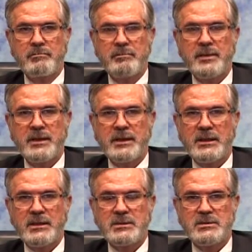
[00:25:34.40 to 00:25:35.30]

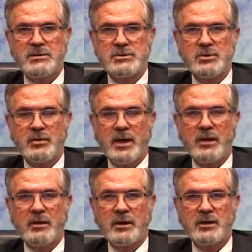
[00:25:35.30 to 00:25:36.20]
be
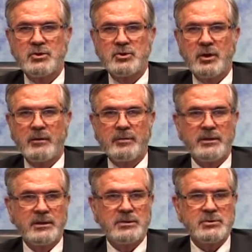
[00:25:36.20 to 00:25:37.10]
directly and
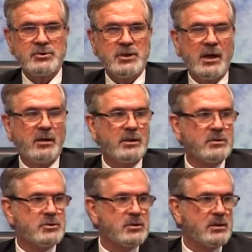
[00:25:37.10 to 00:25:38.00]
sharply
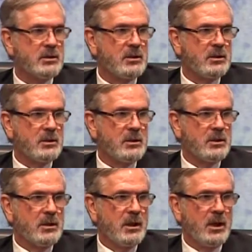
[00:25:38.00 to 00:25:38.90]
challenged
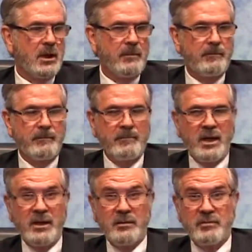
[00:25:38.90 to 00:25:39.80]

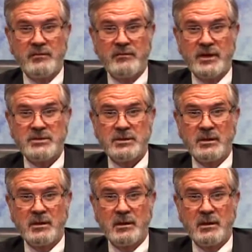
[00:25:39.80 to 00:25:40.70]
by the professor.